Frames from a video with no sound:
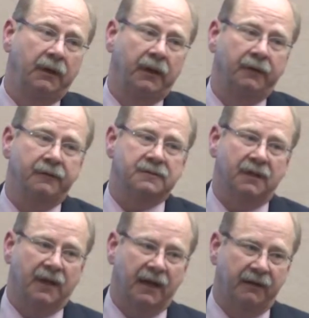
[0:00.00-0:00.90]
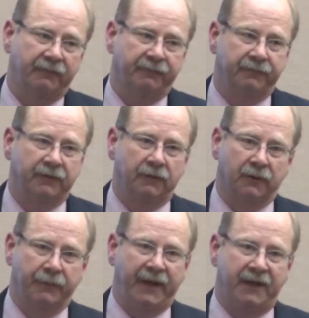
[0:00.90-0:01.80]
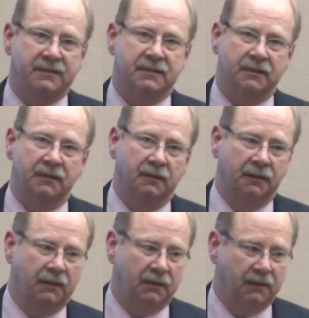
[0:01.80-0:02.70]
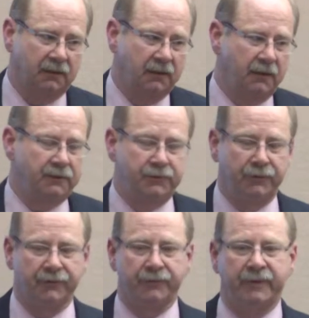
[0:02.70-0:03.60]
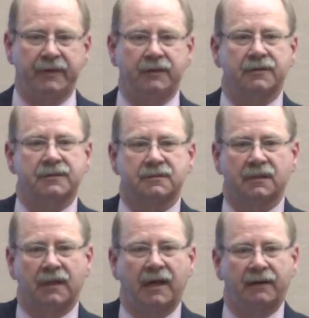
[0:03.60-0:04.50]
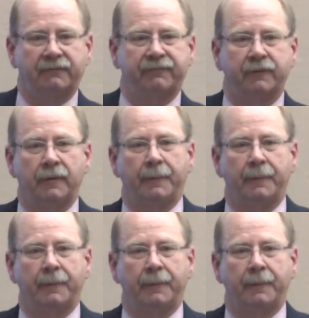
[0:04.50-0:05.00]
Now, there's a lot of, in the past 2 to 3 years, there's a lot of